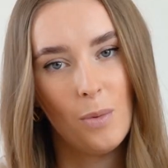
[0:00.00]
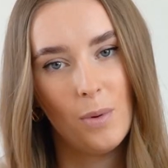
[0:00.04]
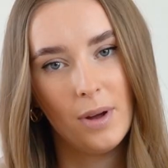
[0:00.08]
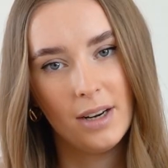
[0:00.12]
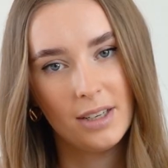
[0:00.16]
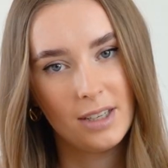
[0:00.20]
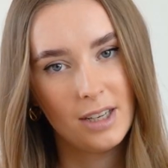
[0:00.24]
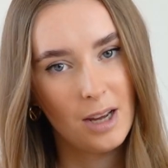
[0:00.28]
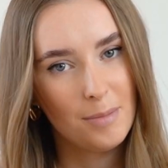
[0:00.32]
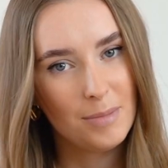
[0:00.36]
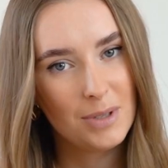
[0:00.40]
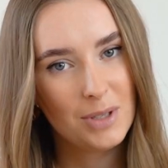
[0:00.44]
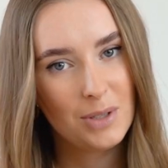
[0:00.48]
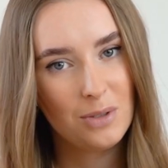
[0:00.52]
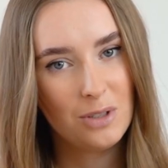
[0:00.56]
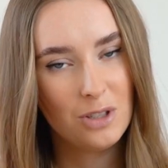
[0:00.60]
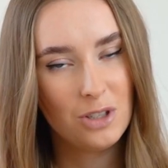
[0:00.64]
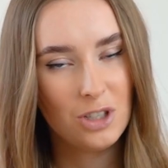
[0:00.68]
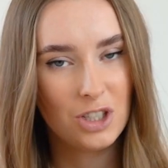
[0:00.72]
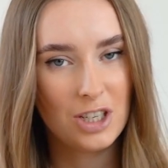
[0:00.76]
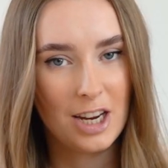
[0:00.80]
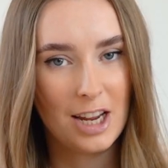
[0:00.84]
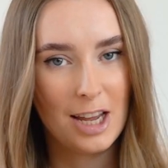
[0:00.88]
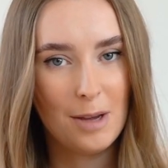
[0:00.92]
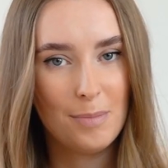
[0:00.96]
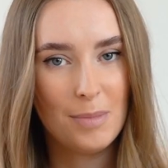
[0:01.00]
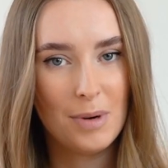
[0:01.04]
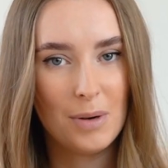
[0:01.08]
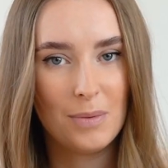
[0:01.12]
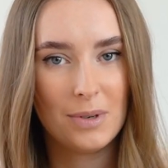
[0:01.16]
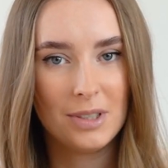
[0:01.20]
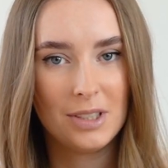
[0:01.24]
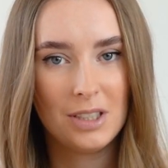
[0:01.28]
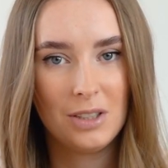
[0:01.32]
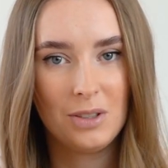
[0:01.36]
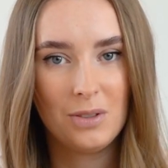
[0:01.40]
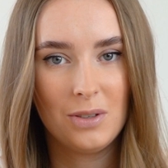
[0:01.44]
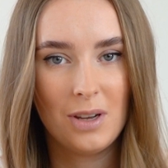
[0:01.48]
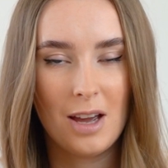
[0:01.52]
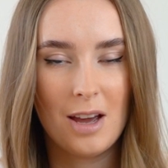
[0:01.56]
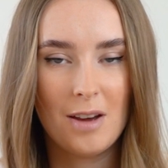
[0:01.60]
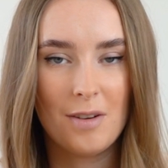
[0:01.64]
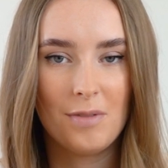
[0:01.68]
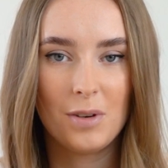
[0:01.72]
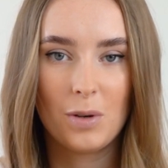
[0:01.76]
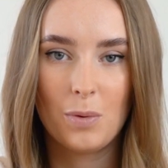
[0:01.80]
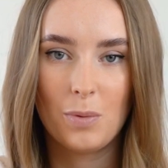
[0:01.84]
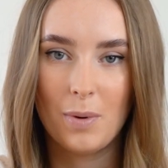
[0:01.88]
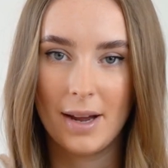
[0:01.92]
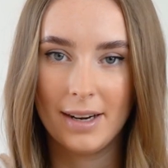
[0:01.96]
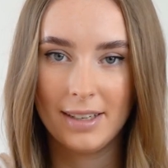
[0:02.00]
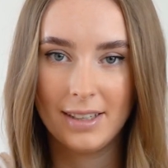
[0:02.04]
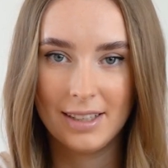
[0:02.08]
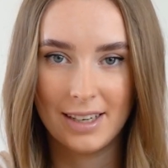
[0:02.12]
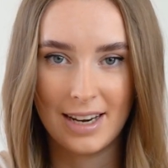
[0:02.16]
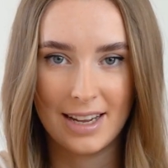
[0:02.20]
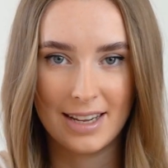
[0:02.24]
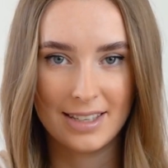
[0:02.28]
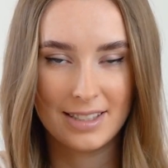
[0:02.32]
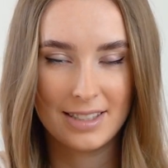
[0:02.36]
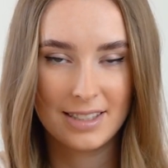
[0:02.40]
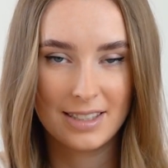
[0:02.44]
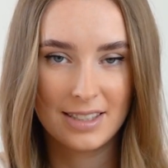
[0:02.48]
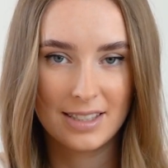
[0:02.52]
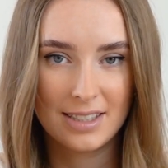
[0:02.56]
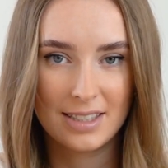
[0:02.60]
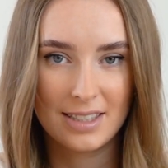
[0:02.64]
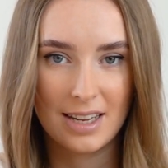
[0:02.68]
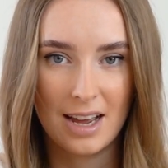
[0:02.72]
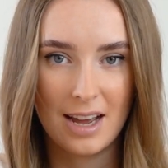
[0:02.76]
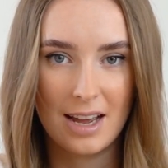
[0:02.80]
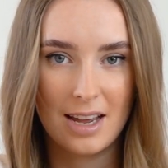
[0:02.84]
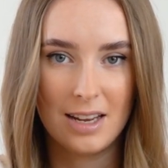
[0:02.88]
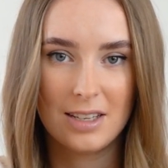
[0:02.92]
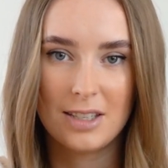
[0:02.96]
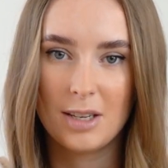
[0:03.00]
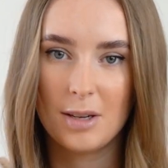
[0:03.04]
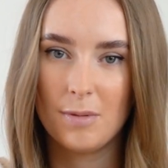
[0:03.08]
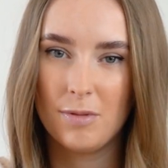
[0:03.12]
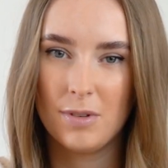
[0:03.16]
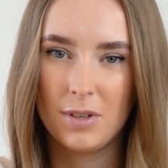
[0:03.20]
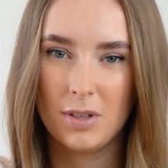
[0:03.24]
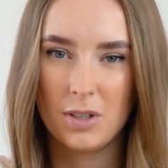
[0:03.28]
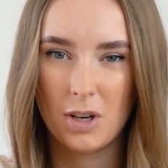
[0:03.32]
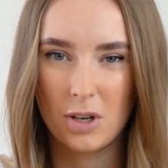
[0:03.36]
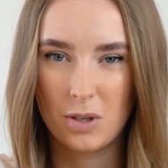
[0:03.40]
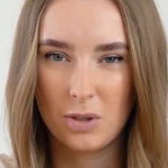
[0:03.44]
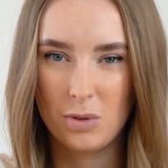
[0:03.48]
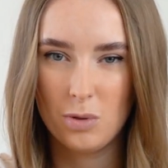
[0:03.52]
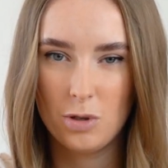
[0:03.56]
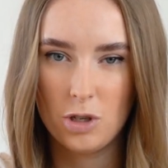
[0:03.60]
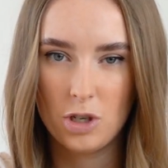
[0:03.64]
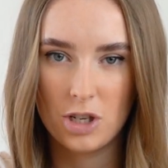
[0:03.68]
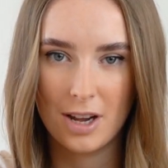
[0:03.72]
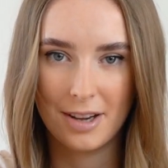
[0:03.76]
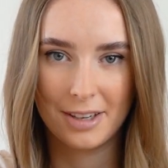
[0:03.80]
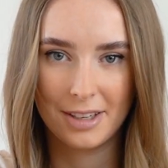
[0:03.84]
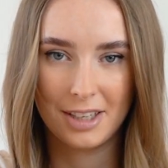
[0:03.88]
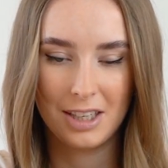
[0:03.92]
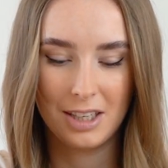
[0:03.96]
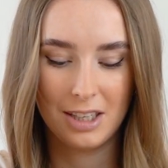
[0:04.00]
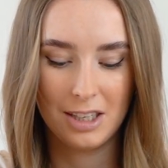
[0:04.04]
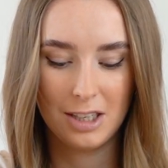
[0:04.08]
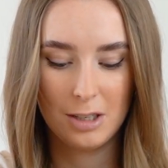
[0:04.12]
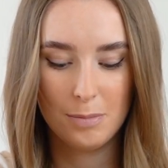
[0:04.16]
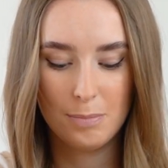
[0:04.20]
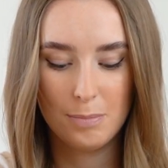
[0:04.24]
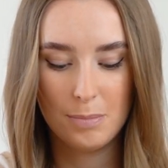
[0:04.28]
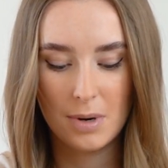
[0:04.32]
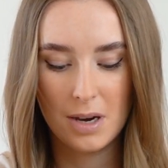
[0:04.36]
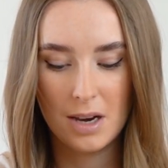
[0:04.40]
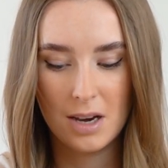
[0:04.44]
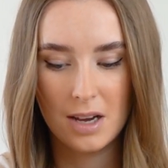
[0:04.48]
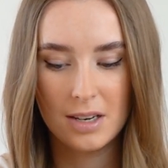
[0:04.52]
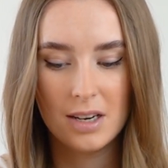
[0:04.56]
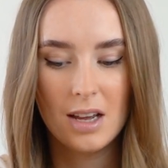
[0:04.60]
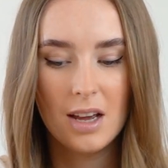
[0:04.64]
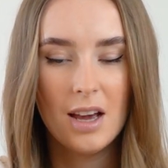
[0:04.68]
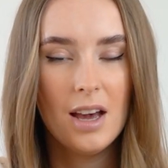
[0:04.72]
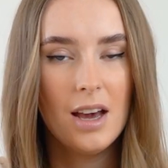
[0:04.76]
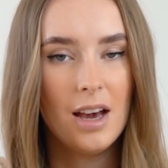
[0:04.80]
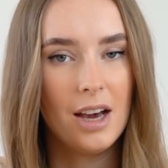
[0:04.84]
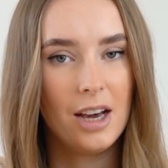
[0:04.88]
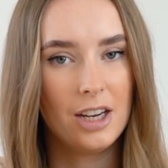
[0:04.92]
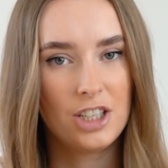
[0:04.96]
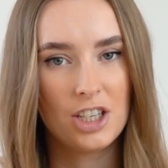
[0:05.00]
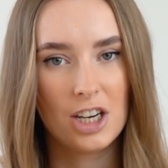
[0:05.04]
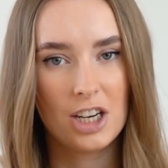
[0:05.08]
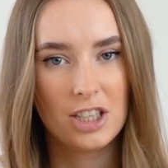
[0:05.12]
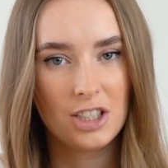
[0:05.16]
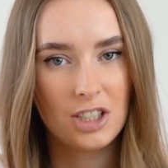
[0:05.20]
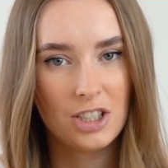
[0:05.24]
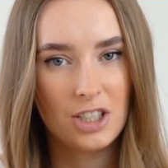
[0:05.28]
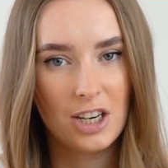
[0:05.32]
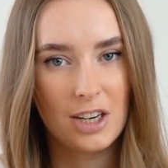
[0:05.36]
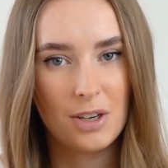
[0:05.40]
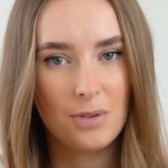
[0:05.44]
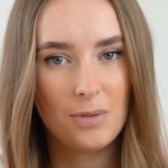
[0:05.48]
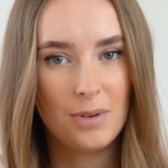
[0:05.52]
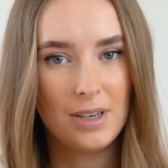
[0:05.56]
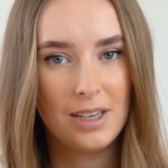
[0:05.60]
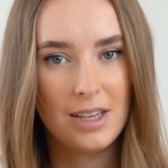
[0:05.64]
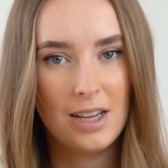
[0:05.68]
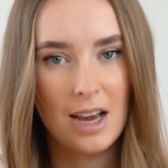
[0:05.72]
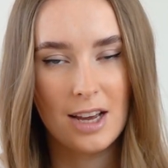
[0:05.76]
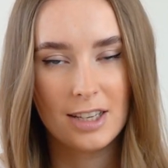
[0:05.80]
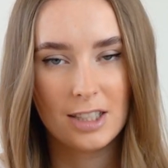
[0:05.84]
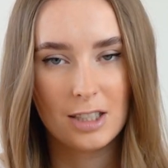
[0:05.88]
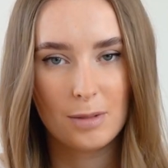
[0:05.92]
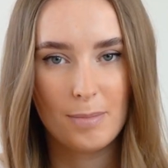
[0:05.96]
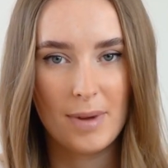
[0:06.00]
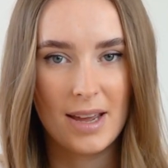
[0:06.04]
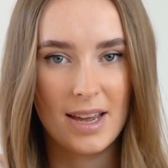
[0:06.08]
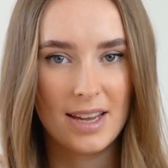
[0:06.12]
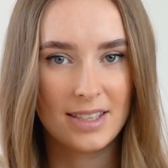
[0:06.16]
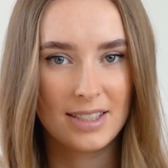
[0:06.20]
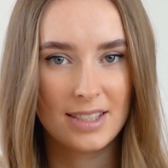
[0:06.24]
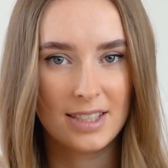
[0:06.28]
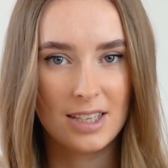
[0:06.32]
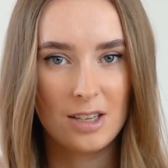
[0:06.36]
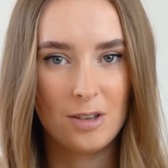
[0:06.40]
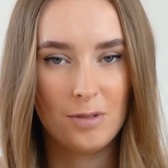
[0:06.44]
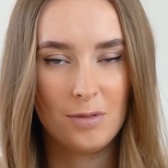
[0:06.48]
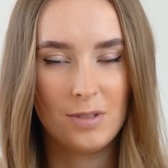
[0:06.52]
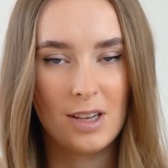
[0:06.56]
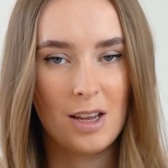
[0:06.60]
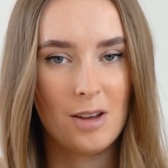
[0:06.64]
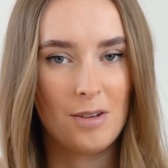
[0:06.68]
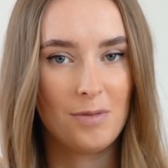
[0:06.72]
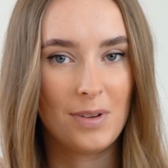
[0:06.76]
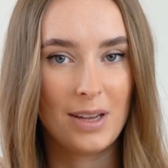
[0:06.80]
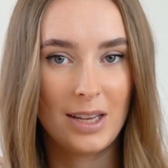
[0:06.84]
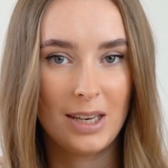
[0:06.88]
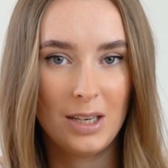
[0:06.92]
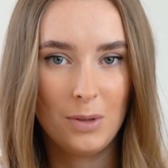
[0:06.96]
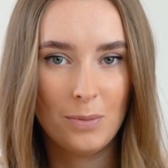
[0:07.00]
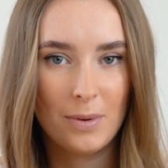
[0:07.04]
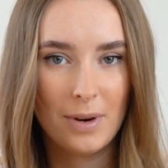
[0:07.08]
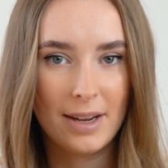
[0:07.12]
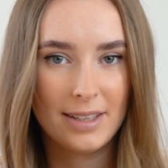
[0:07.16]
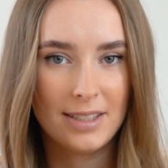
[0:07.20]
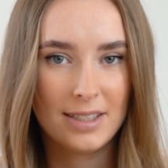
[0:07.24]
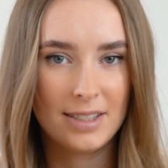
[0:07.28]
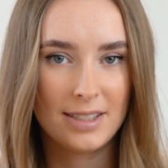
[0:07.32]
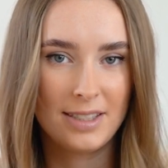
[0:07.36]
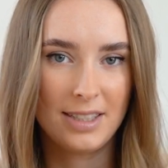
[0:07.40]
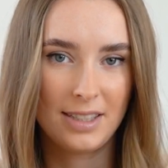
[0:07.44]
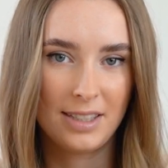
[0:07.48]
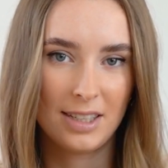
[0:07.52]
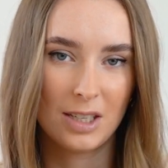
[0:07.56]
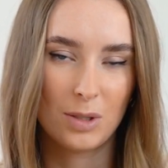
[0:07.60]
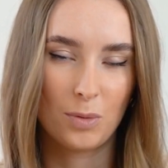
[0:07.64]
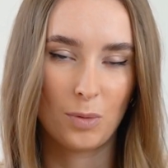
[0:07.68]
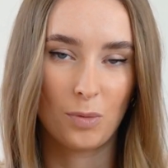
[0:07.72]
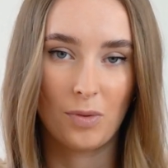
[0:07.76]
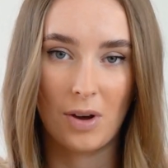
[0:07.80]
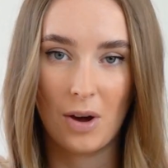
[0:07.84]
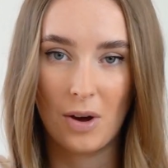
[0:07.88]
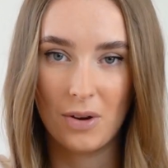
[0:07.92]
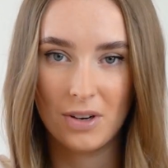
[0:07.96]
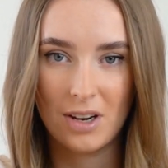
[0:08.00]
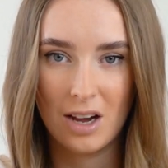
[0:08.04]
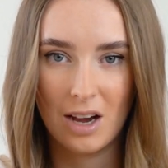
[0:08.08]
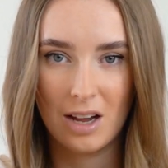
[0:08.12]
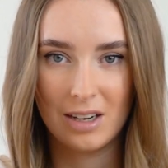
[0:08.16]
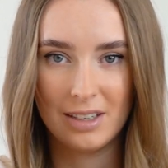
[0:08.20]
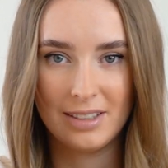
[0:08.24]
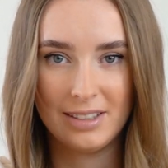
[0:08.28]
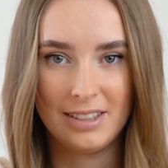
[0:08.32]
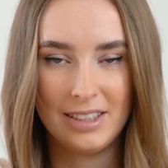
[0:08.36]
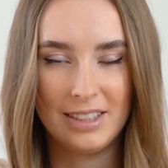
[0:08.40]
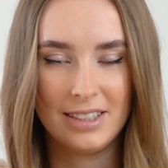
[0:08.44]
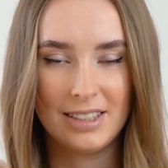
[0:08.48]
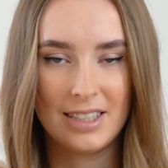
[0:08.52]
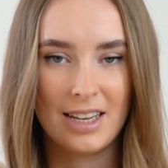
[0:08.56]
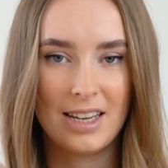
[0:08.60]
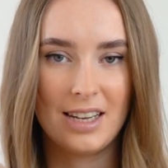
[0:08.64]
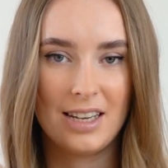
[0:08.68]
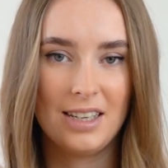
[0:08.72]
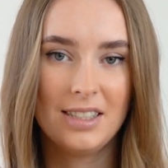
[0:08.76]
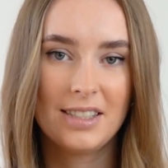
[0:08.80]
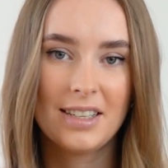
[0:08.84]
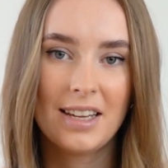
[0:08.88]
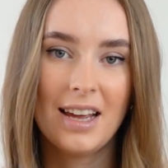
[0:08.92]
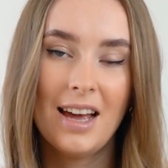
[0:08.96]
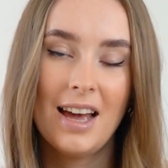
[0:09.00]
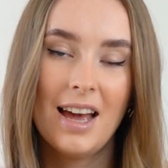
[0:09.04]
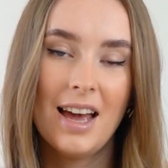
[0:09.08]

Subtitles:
When it comes to the shape, I wanted to have a quite classic style, something not too chunky, but I just generally asked my essay if they have any white sneakers without color details.